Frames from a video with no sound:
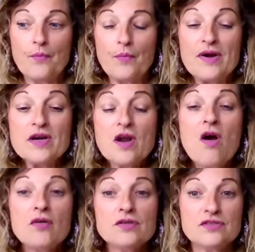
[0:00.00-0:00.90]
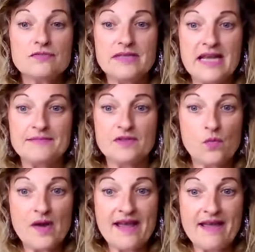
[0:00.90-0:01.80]
we're not sometimes
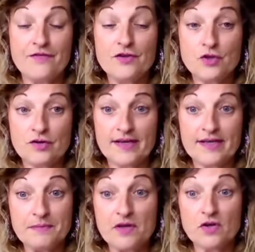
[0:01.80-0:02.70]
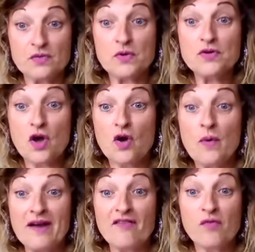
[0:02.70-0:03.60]
aware of the triggers because we're not
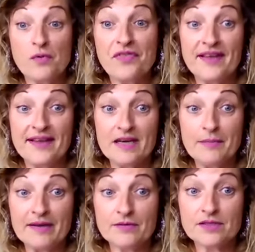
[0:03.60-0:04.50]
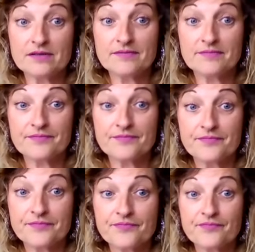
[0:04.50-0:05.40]
aware of what we're thinking about.
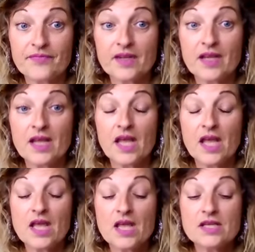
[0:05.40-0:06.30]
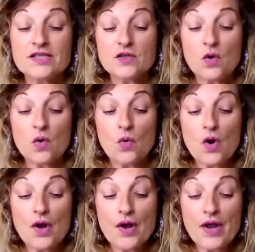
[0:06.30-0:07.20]
Mm-hmm. So,
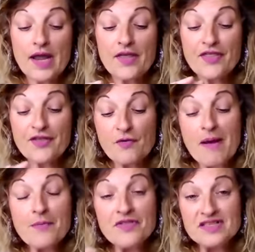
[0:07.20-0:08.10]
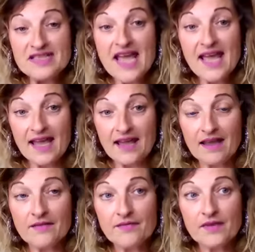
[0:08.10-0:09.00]
throughout the
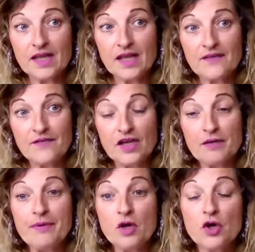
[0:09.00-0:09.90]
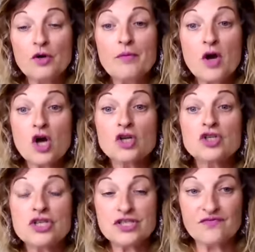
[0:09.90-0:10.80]
day, if you can become
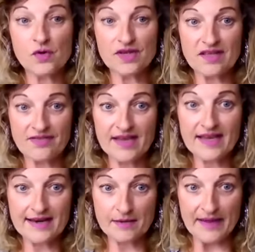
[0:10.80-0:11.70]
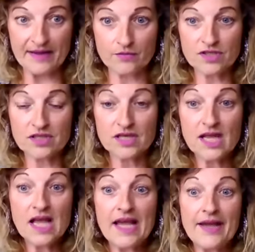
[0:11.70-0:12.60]
conscious of what you're thinking about,
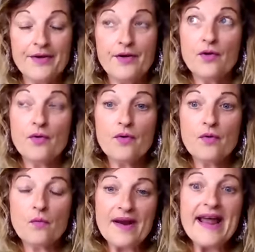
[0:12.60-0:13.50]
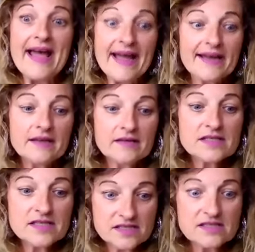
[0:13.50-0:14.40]
and when I
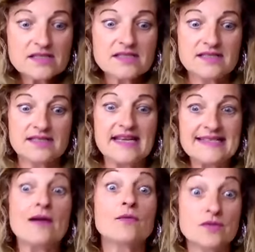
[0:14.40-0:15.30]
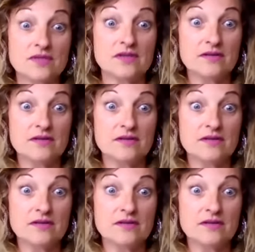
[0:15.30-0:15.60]
set out